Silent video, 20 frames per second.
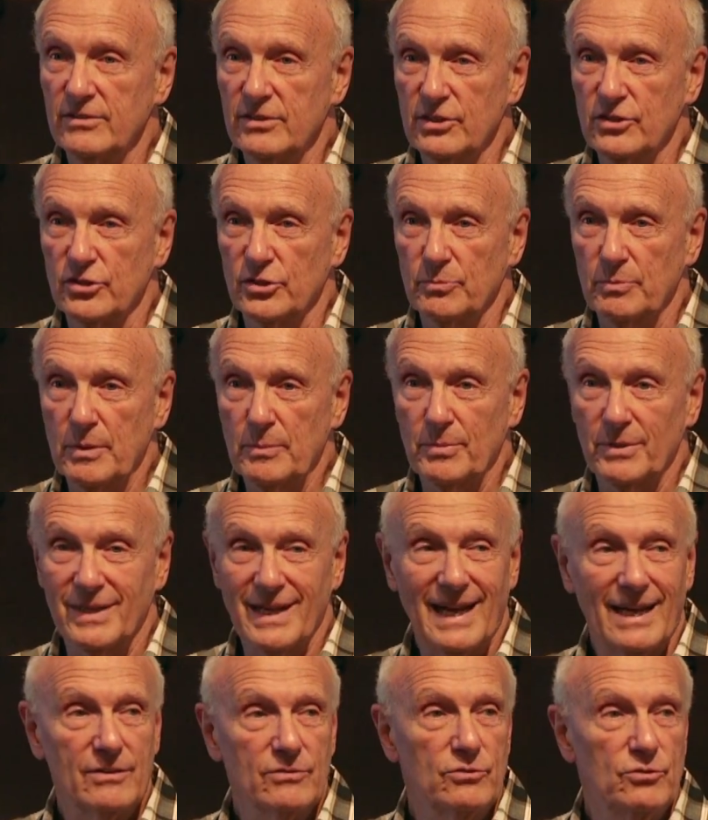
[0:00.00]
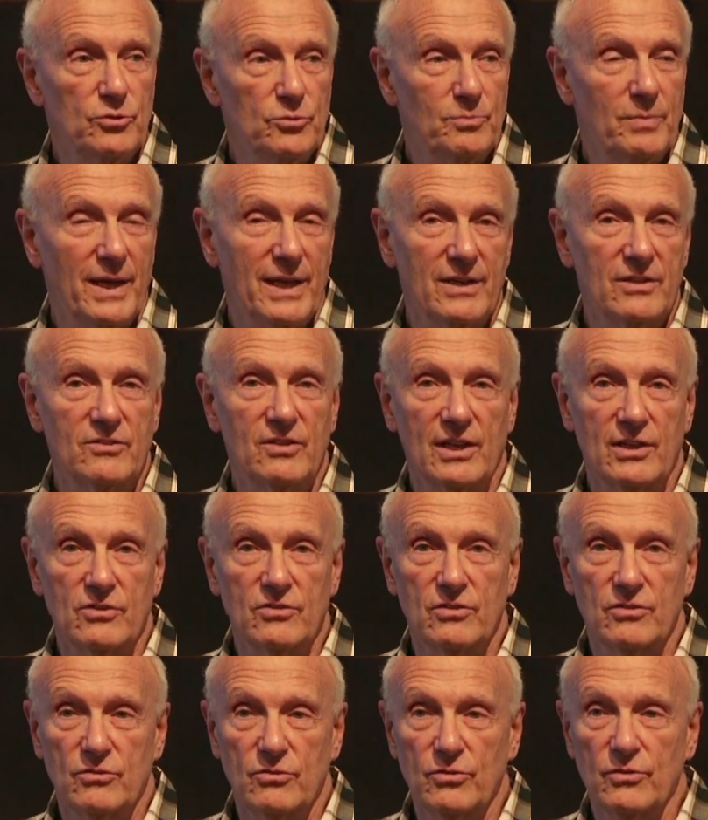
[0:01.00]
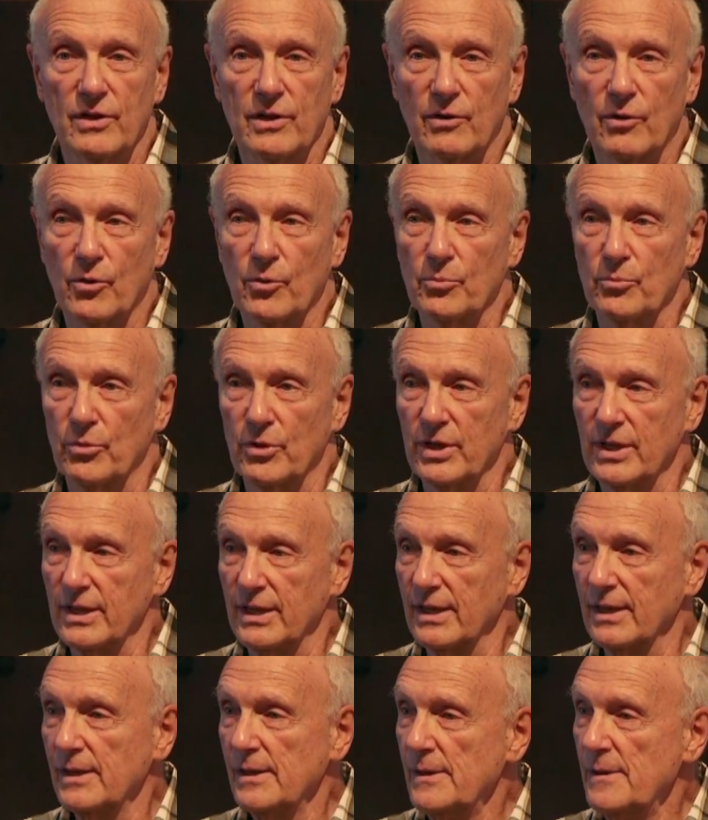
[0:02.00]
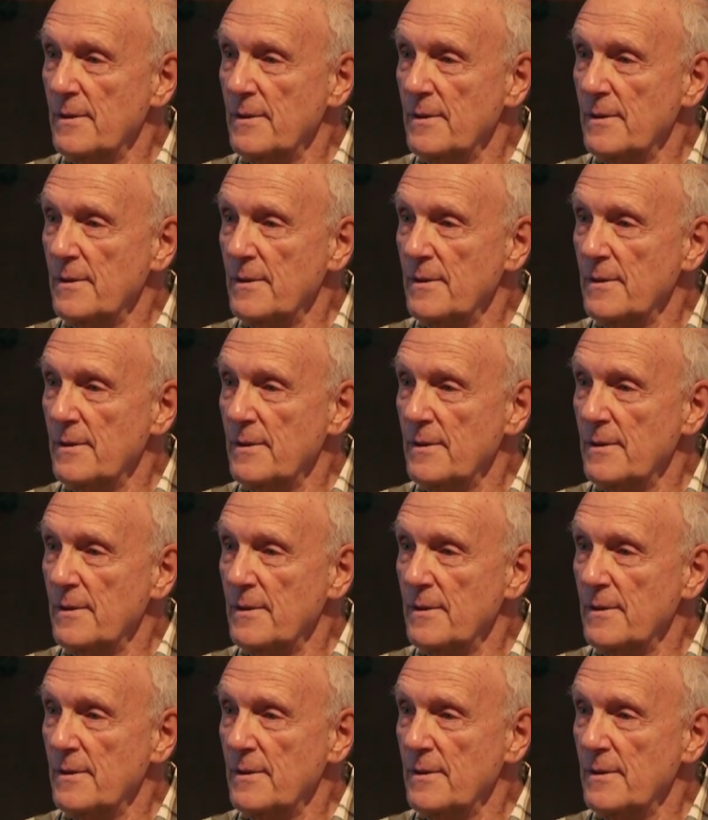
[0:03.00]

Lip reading: teaching people how to pay attention to their own breathing,